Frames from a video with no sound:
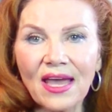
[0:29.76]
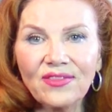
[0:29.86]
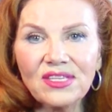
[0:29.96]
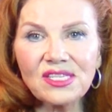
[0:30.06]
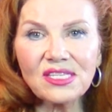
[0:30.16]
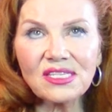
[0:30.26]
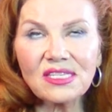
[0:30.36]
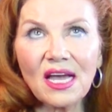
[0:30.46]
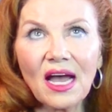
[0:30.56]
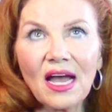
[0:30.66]
And this
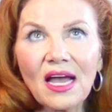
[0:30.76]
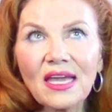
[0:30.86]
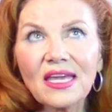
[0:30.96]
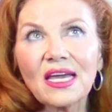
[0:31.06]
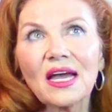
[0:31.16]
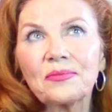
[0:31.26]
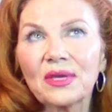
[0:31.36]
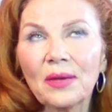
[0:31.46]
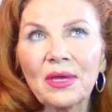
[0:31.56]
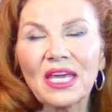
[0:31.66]
is I'm,
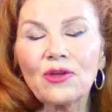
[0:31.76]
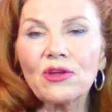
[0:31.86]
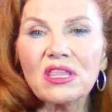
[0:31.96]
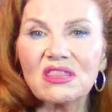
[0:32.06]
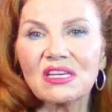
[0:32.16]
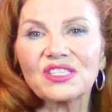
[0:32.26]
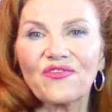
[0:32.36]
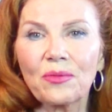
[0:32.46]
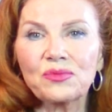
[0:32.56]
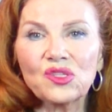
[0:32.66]
I'm hearing
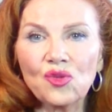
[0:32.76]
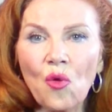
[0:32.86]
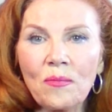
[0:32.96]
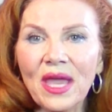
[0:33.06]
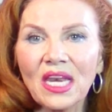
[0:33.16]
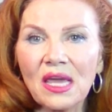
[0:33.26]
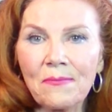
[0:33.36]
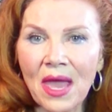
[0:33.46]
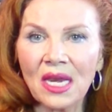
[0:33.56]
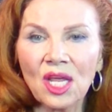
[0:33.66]
this from so
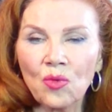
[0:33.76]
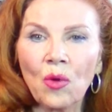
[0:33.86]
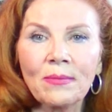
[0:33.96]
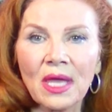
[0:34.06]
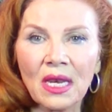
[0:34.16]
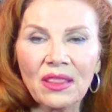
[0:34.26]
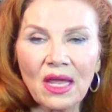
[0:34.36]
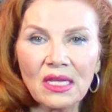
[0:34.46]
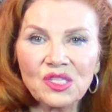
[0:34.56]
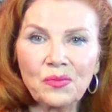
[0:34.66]
many men and women
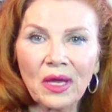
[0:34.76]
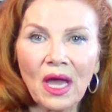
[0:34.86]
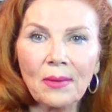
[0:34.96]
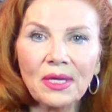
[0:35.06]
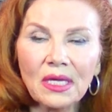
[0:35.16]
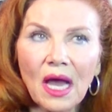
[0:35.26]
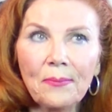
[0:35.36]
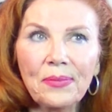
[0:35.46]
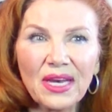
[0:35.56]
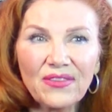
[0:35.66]
that it's becoming
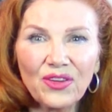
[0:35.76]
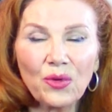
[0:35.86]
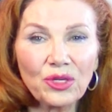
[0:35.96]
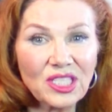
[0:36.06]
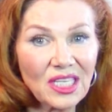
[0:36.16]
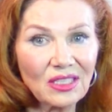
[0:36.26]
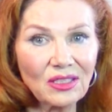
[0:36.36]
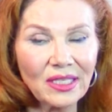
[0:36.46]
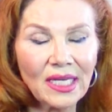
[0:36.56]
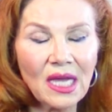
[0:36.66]
a bit of an
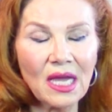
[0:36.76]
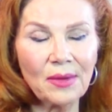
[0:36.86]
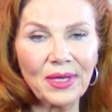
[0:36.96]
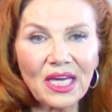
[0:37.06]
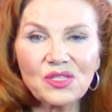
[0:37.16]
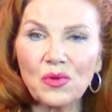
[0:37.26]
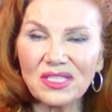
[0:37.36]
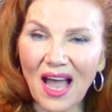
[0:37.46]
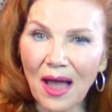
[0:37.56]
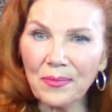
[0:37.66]
ordeal because
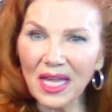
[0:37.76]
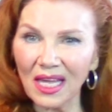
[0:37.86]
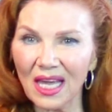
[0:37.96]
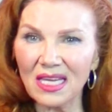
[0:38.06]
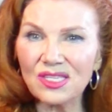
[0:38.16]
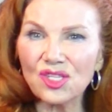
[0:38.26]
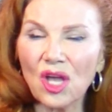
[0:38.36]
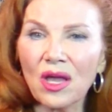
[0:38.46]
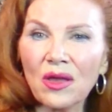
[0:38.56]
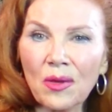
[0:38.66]
what's happening
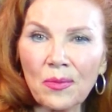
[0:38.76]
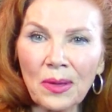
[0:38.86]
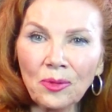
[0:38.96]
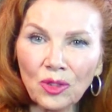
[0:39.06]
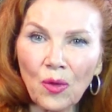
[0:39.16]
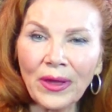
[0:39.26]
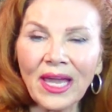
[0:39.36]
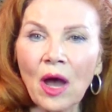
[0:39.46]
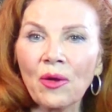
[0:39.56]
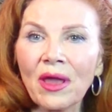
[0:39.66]
is people are
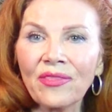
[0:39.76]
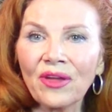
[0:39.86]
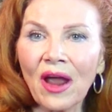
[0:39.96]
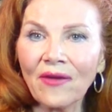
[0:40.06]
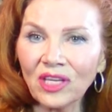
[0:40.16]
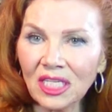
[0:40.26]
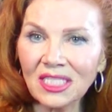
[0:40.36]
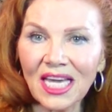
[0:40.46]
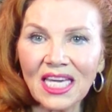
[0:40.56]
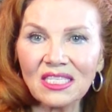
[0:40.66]
going out, they're having
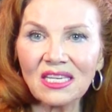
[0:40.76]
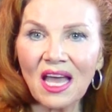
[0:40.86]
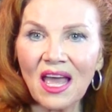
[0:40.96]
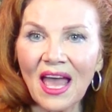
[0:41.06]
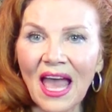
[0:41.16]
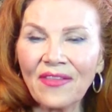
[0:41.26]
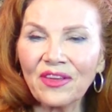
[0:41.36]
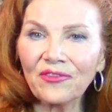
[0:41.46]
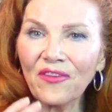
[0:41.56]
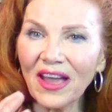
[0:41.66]
a date,
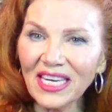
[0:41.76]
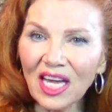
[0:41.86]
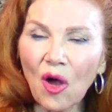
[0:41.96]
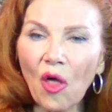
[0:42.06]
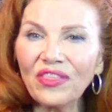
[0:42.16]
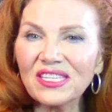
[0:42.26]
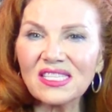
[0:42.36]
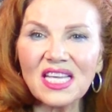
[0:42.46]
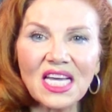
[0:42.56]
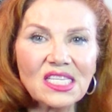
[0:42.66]
and they're finding all
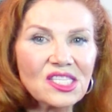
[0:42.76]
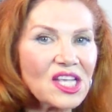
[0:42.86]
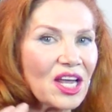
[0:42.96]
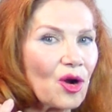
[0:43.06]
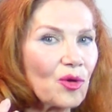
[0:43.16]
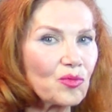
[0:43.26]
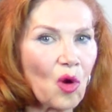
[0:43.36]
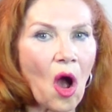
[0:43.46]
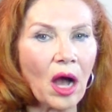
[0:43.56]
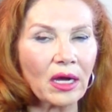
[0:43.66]
these things that are
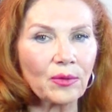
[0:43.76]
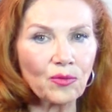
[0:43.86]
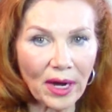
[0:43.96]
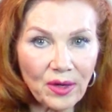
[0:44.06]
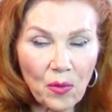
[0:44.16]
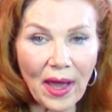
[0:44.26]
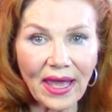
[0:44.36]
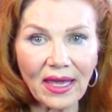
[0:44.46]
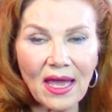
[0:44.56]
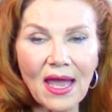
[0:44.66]
wrong right
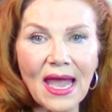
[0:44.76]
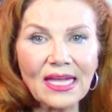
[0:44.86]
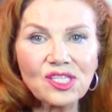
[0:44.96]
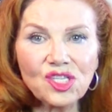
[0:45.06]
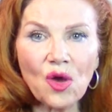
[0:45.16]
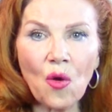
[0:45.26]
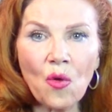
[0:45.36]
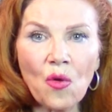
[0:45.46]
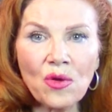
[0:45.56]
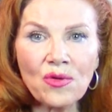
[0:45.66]
away. And
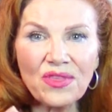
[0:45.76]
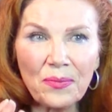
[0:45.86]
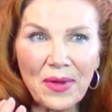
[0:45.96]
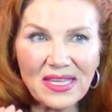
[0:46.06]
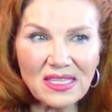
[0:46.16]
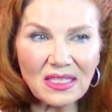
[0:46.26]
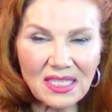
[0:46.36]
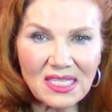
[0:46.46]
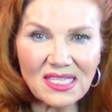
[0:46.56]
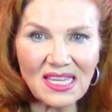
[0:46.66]
so they're
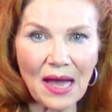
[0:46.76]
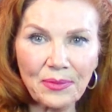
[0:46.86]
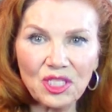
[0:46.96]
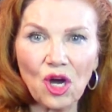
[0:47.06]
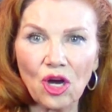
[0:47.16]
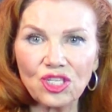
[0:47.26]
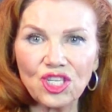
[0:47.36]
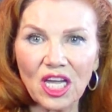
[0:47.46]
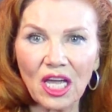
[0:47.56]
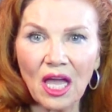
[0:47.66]
basically
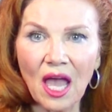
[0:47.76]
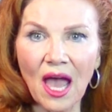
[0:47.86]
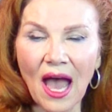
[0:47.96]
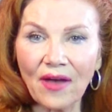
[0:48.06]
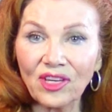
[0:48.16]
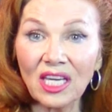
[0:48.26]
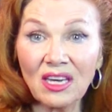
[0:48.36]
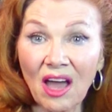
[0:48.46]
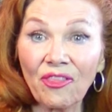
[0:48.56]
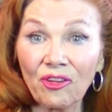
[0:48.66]
sabotaging having
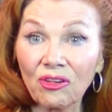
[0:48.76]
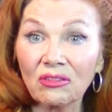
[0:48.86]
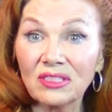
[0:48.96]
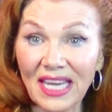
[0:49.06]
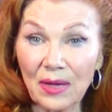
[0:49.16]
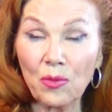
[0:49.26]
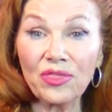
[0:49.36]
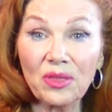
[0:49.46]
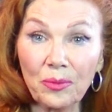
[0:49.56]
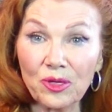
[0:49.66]
another date
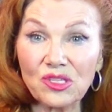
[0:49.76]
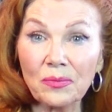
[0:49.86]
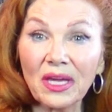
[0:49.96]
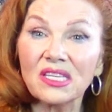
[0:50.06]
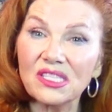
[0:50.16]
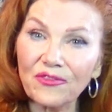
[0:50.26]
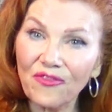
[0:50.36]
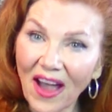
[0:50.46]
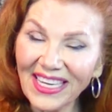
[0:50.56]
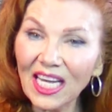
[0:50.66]
with the person because they're
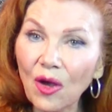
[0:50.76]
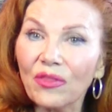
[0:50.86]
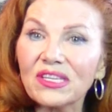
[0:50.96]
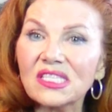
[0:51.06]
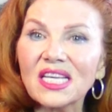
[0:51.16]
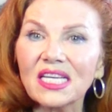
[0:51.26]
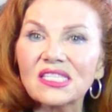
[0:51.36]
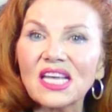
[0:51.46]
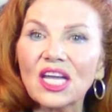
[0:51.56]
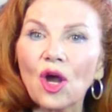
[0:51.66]
finding all these
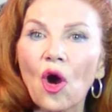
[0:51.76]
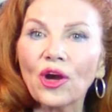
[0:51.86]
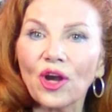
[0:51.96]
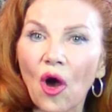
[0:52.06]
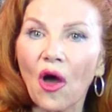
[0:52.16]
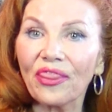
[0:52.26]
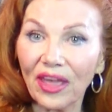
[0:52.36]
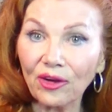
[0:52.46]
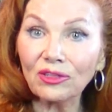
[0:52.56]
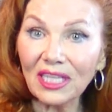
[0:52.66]
things that aren't on
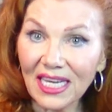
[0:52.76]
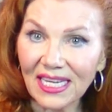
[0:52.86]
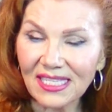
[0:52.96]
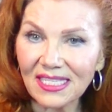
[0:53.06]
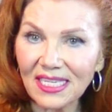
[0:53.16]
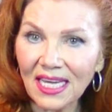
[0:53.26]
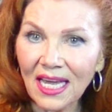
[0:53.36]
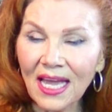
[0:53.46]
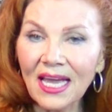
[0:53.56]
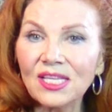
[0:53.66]
their list.
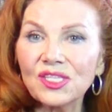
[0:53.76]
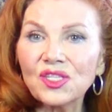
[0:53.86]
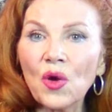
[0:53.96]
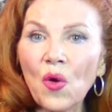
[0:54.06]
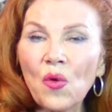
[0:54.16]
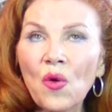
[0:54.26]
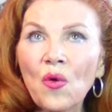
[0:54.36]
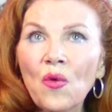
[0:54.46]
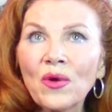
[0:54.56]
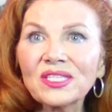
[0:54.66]
So
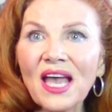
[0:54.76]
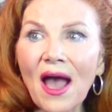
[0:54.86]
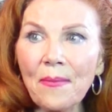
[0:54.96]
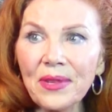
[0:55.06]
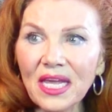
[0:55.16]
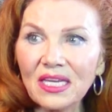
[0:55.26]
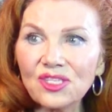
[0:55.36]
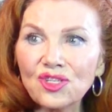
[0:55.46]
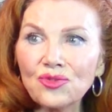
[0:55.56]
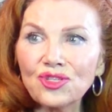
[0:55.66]
what's happening
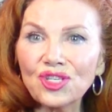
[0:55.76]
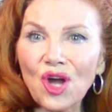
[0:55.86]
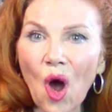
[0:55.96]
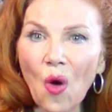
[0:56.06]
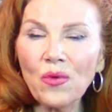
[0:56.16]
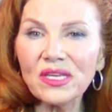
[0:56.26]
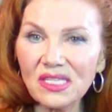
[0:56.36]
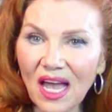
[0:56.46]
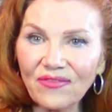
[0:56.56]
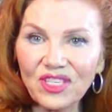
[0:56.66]
is you should
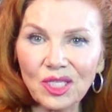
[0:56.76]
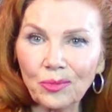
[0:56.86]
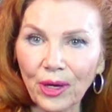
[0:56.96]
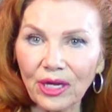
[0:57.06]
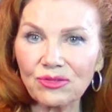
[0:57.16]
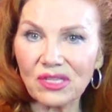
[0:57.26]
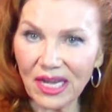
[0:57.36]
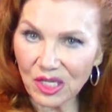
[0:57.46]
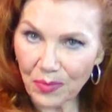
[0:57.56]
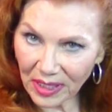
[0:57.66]
always have deal breakers
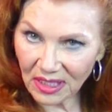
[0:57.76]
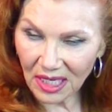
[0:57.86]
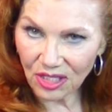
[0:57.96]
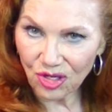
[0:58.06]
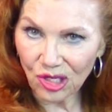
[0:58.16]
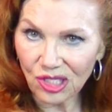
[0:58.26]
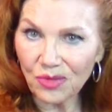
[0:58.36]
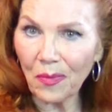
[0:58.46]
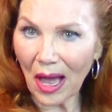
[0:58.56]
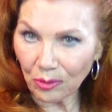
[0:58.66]
and
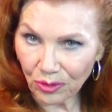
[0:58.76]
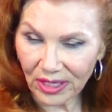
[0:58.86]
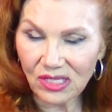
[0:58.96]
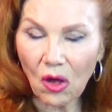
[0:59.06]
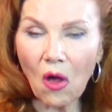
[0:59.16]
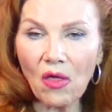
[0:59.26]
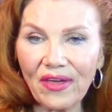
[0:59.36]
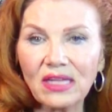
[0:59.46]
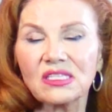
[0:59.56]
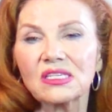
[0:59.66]
expectations, boundaries, all
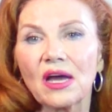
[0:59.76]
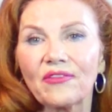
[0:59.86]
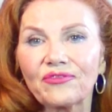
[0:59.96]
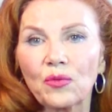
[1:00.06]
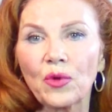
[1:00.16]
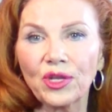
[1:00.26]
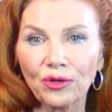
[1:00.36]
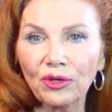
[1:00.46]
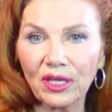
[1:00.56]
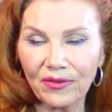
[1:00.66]
that stuff when
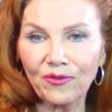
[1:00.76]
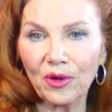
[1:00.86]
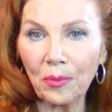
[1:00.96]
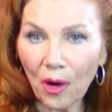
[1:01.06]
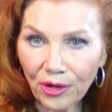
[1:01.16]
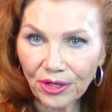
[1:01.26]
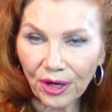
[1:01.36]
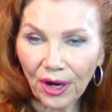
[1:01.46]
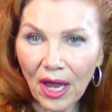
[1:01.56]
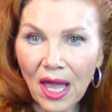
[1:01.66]
you're looking for a
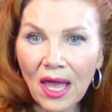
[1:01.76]
partner.